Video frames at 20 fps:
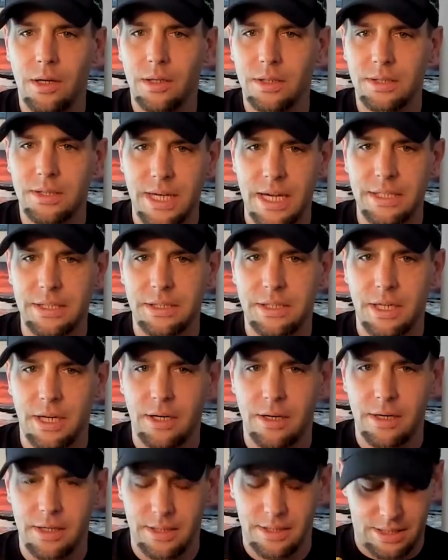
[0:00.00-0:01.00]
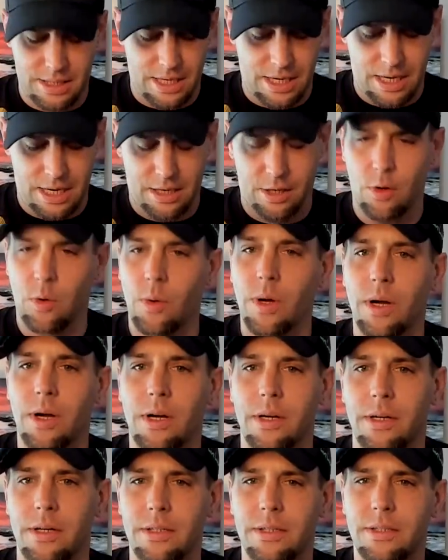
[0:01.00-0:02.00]
Sagittarius, and
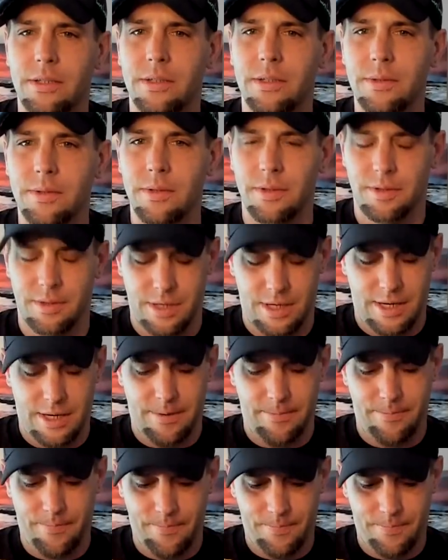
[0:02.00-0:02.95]
Aquarius, okay?